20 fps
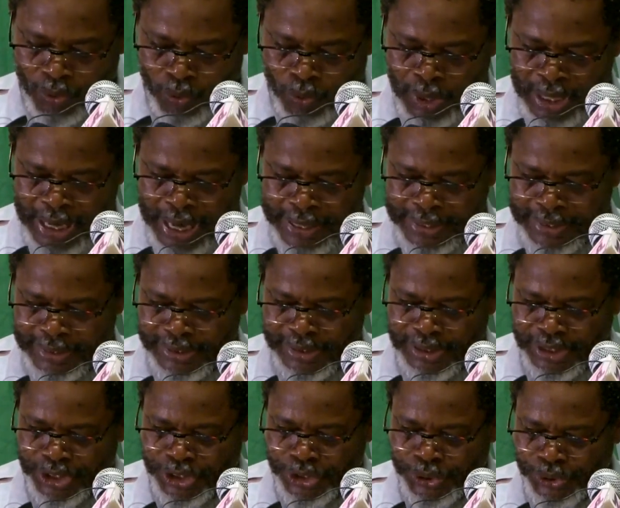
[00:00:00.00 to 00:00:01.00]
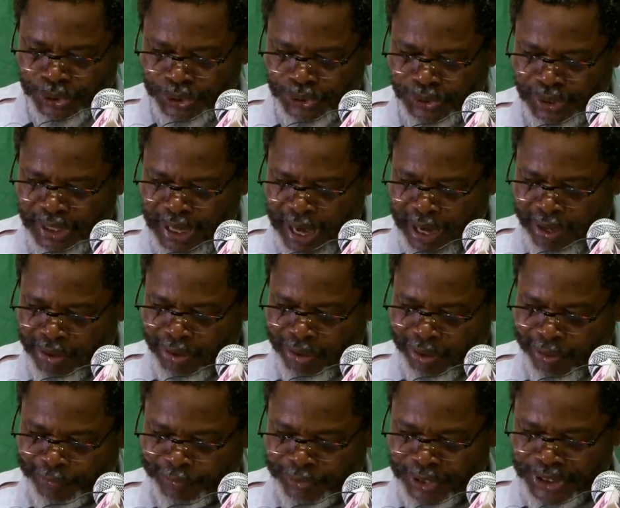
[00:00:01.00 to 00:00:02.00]
Whether this is due to lack
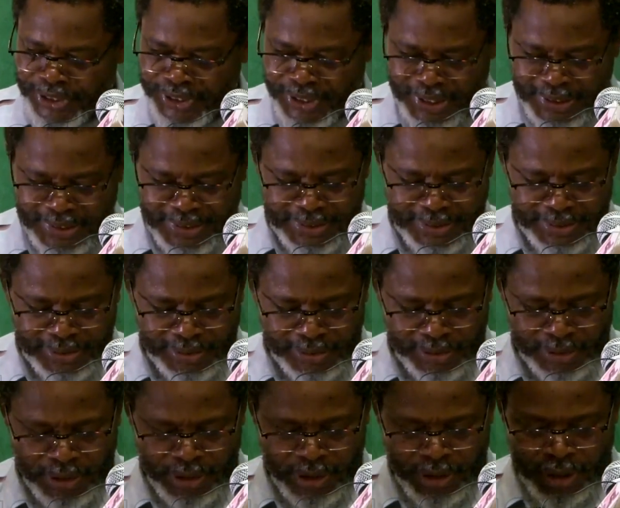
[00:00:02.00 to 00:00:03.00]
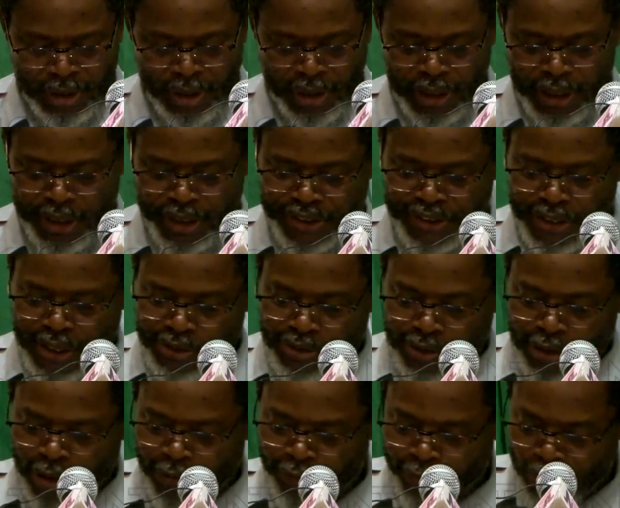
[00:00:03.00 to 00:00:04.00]
of resources, the result
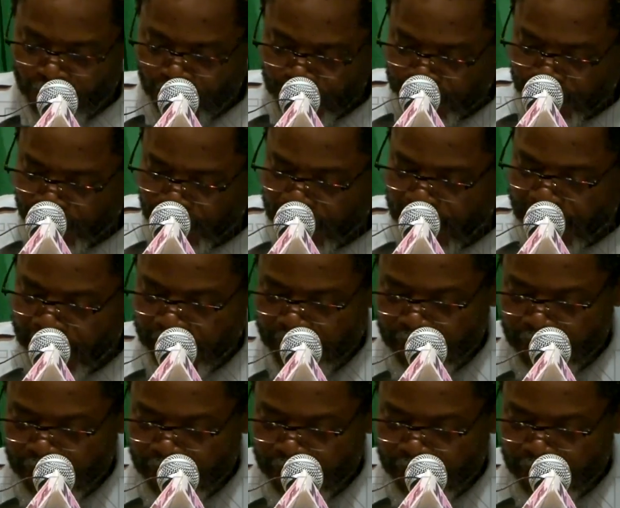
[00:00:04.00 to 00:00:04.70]
of cultural